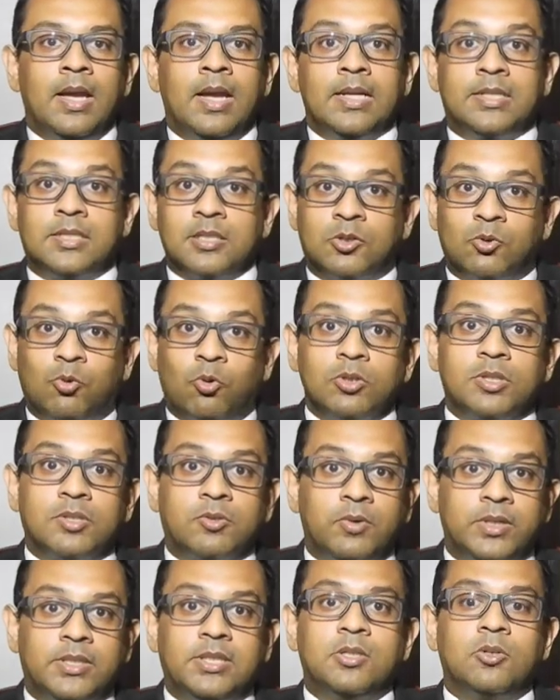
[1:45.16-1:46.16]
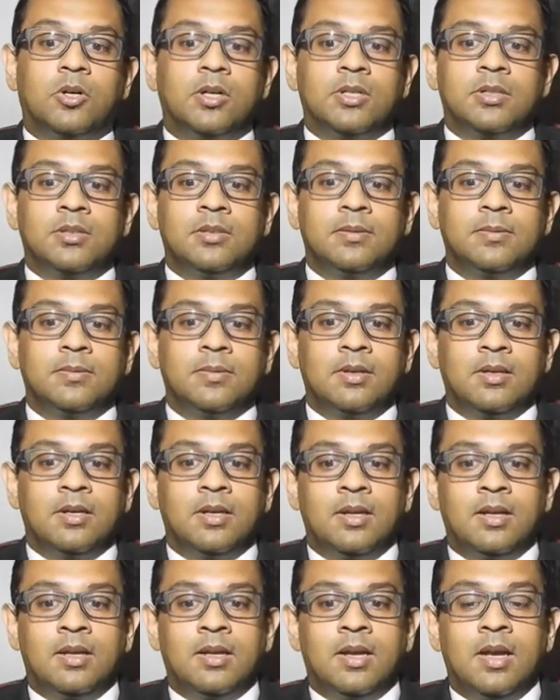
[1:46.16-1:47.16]
It's a court's written order
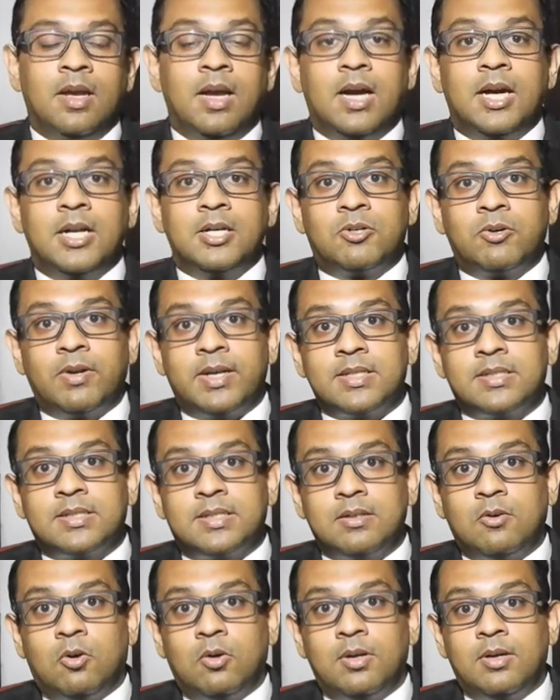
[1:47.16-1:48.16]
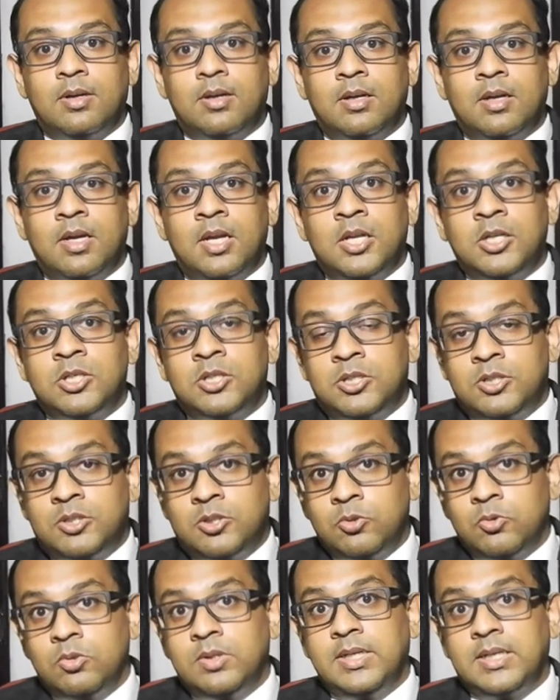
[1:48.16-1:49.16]
addressed
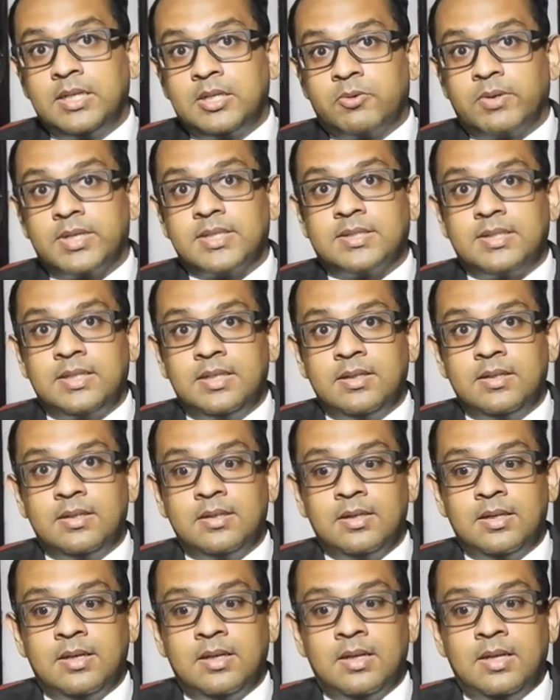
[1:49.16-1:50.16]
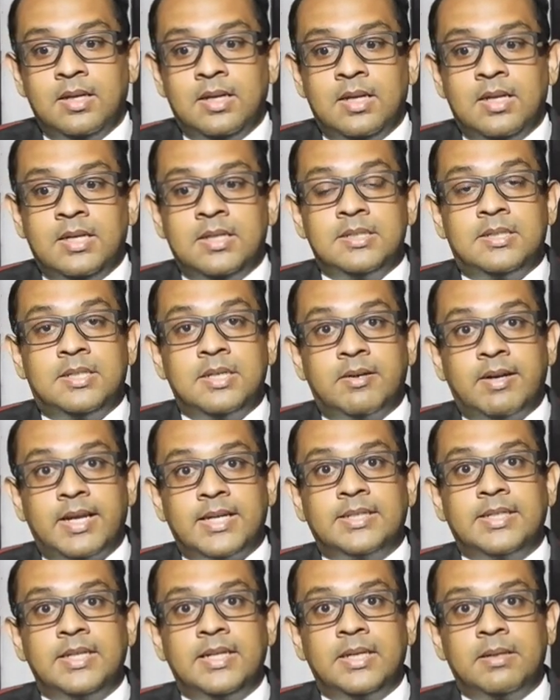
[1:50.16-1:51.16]
to the addressee,
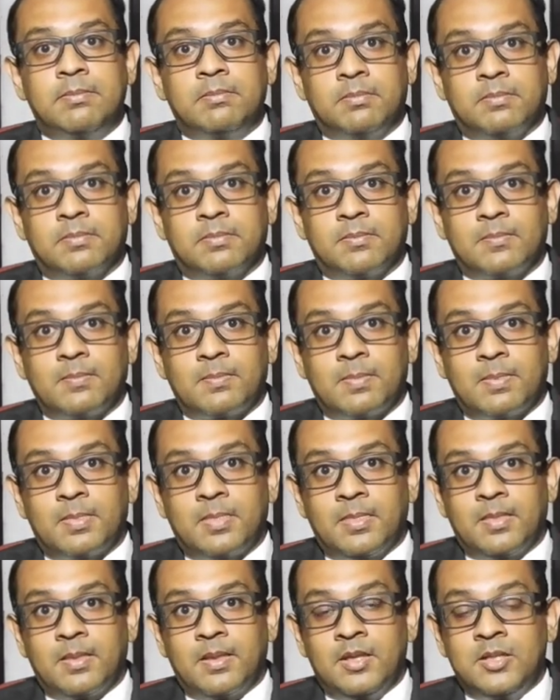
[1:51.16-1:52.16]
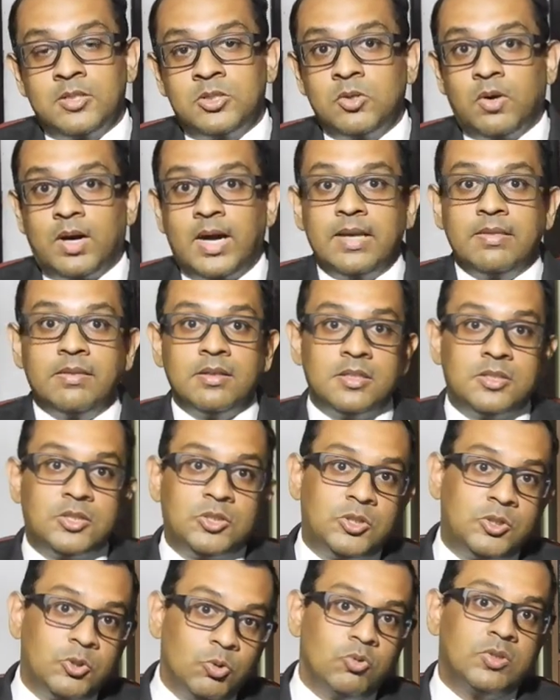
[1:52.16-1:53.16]
directing him to
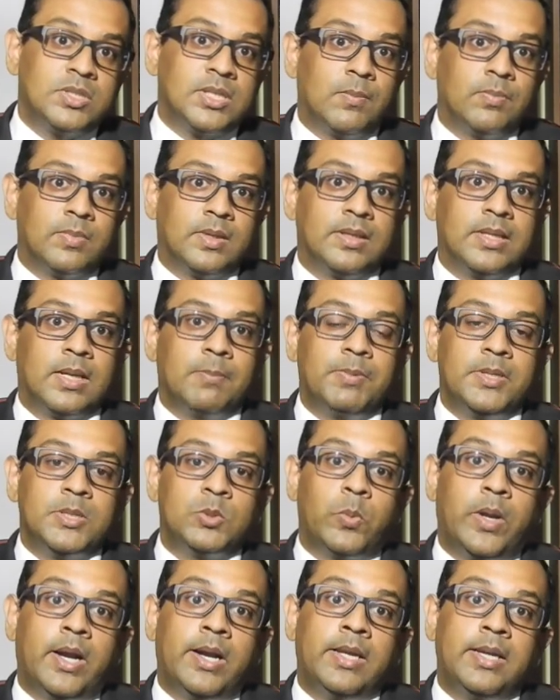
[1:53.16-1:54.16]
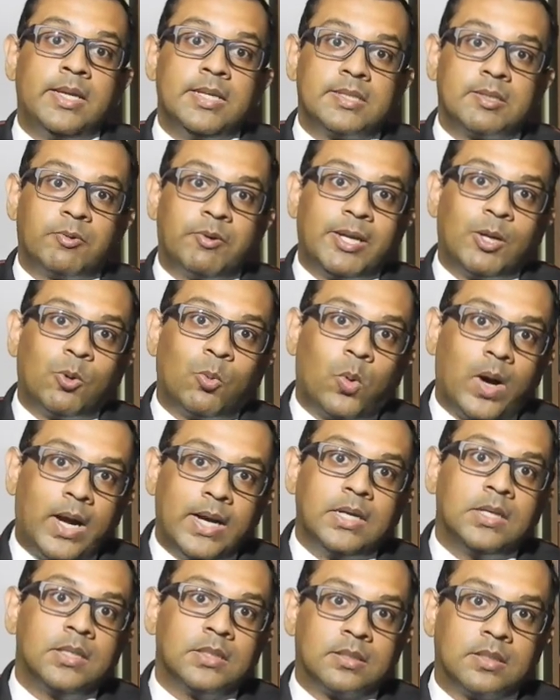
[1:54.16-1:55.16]
either do something, that means where he is
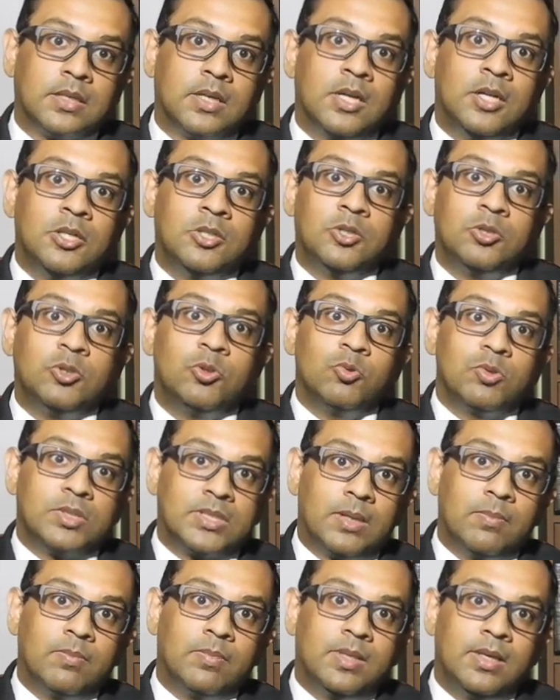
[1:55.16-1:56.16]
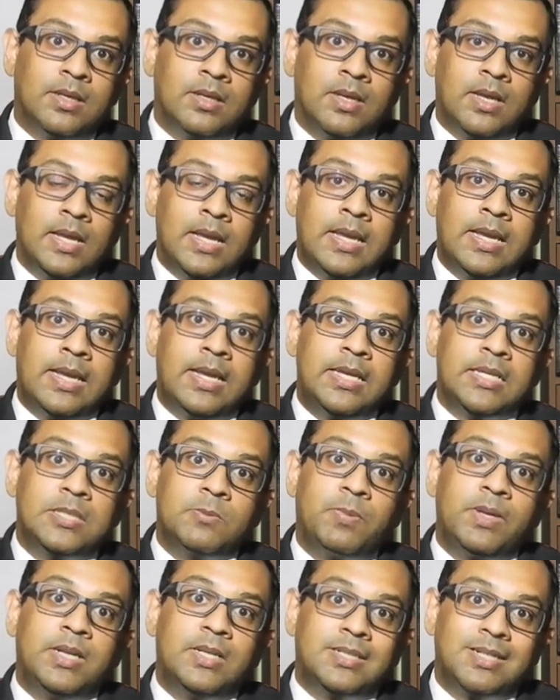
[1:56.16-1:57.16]
required to do something, he
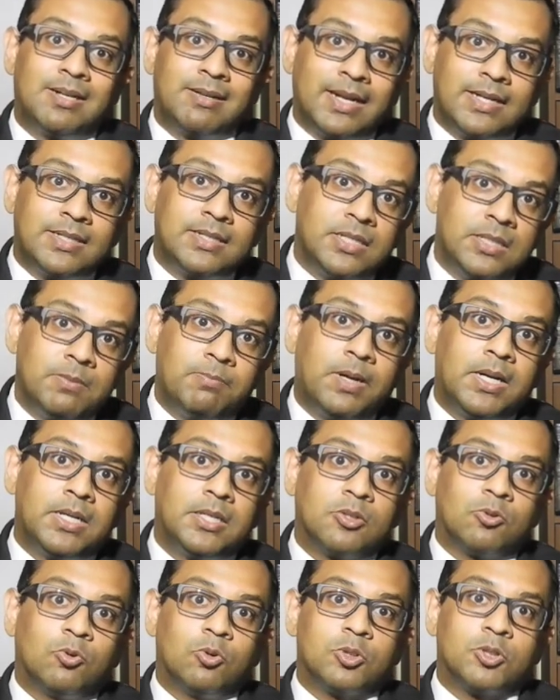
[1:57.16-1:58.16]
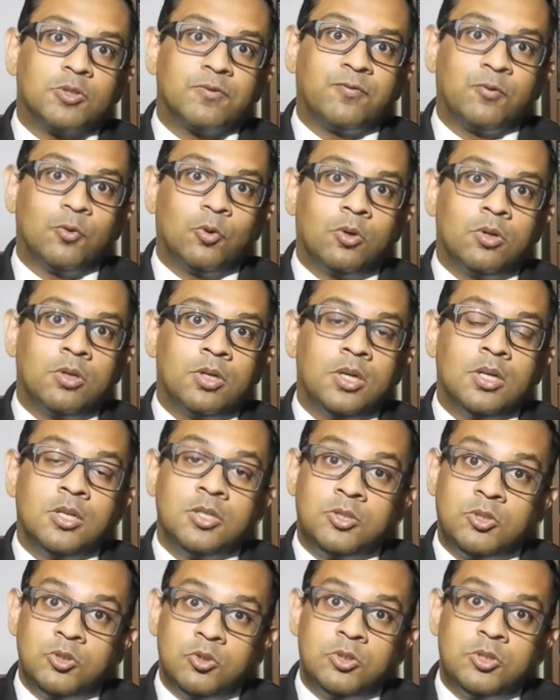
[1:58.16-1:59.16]
is being directed by a court of law
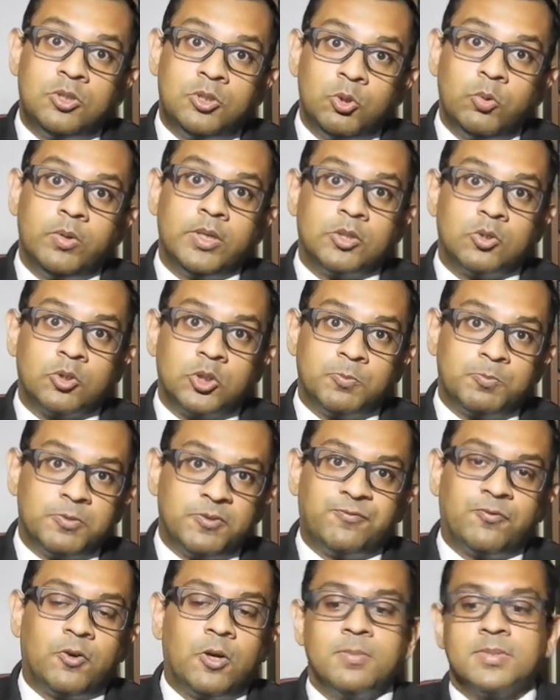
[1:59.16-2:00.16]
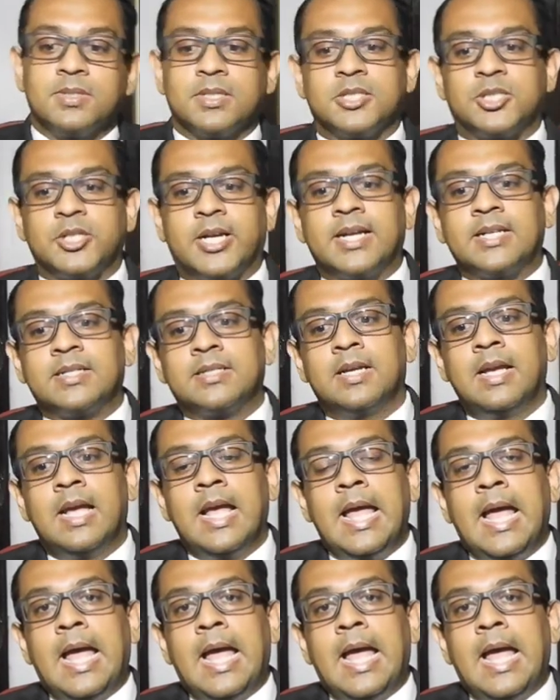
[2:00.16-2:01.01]
to do it or to perform such act,